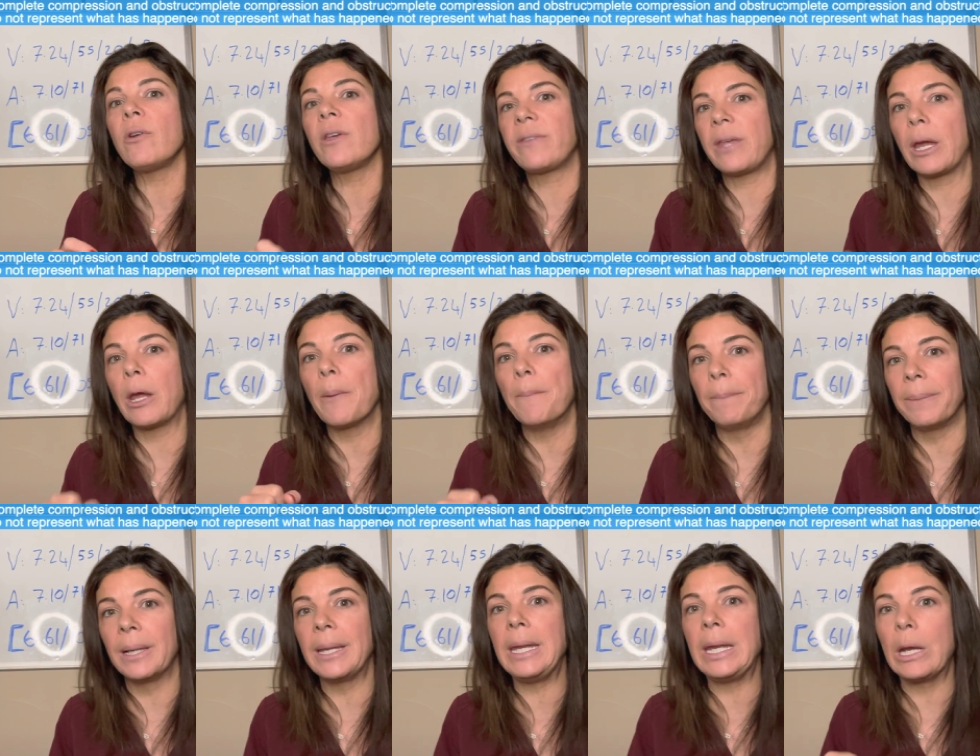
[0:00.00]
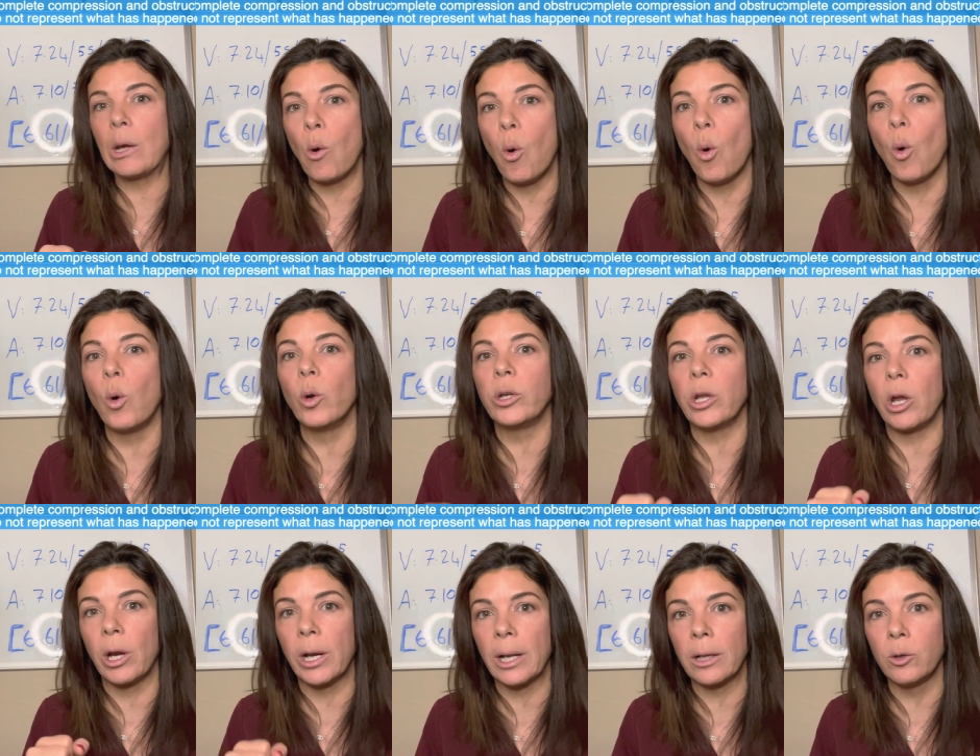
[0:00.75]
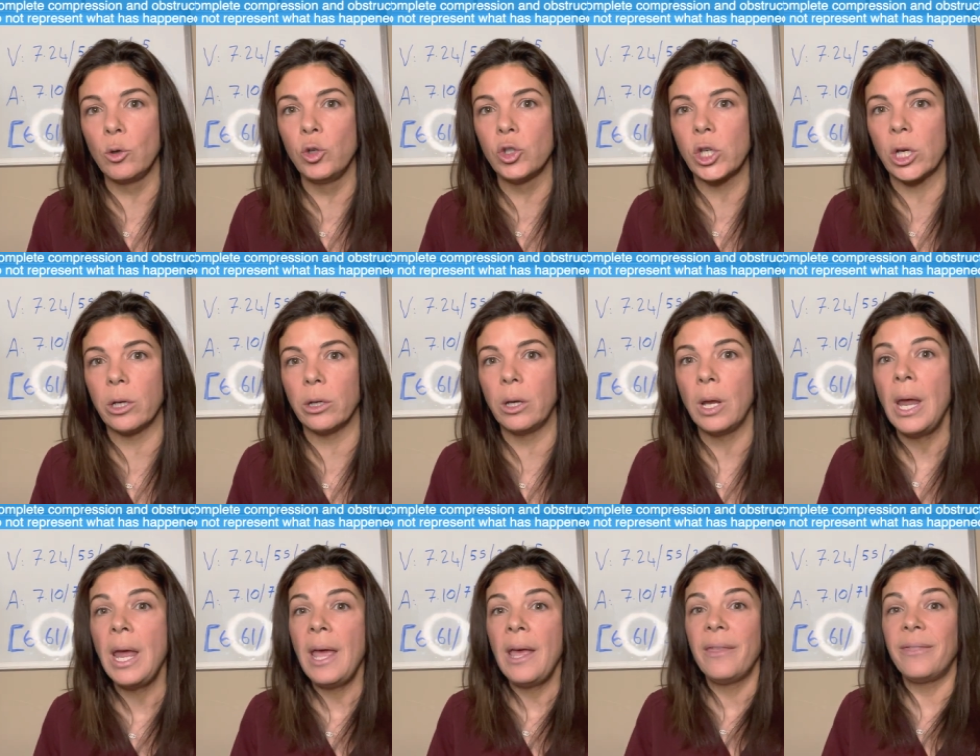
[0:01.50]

is a complete cord occlusion,